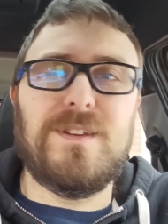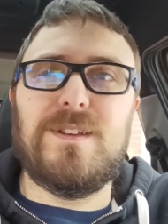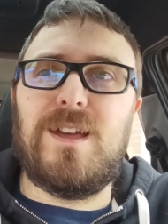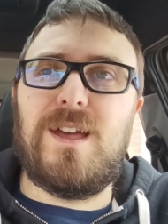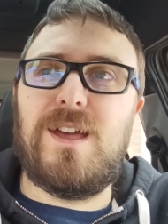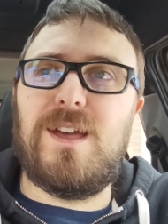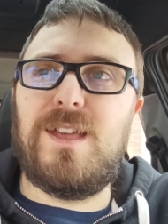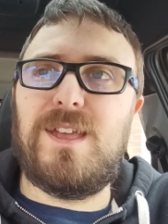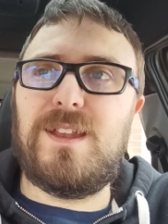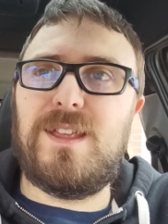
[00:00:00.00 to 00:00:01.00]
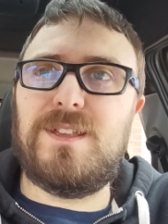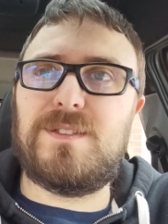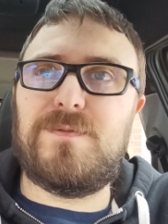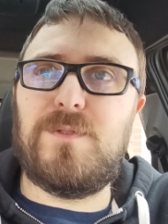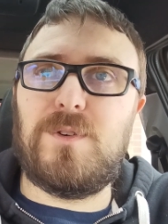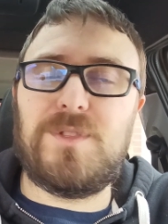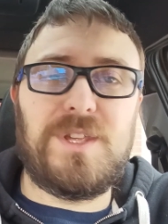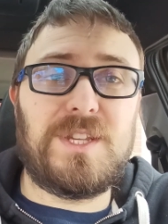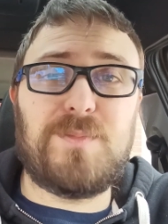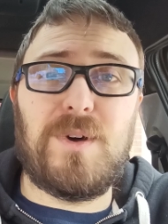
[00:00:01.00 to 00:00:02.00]
It is for the
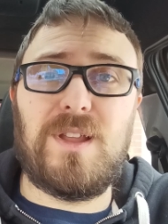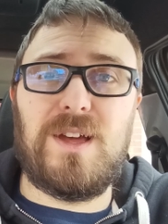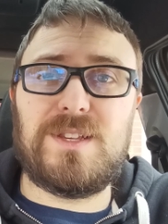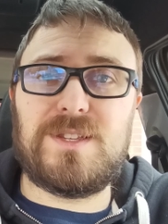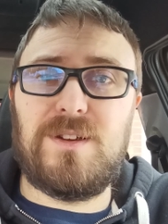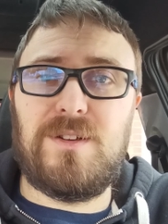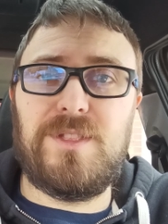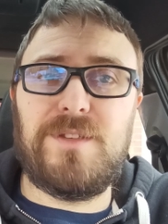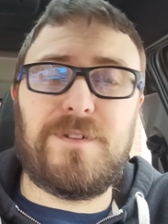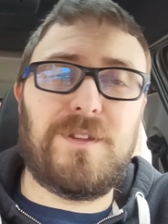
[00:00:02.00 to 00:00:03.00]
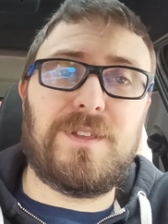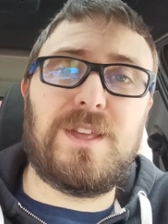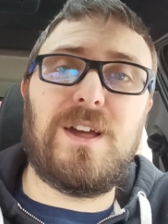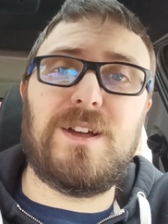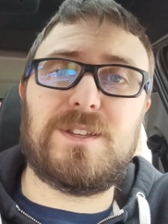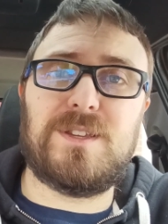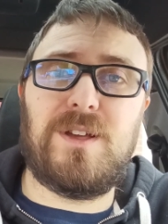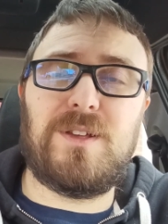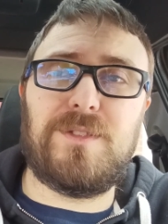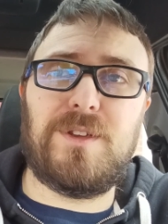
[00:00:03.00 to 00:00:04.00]
spotlights on the front of the car. So I
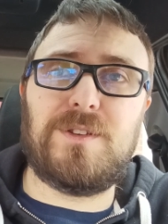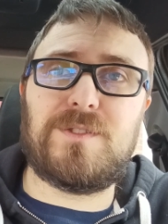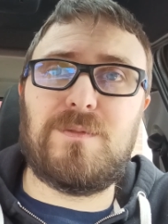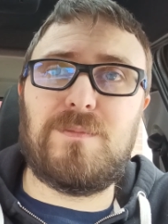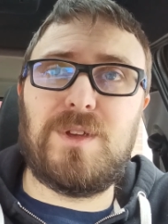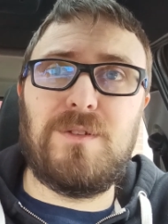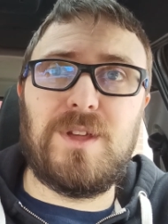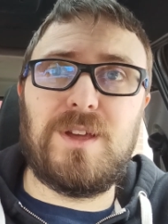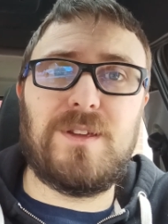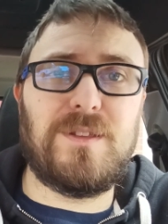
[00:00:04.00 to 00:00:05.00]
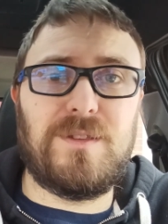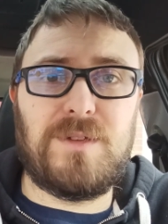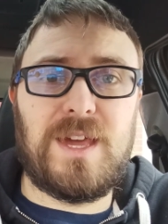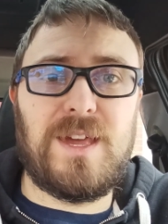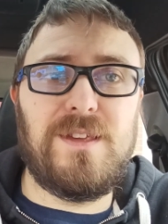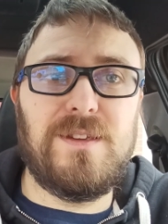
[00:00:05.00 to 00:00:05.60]
got those from Cuda UK.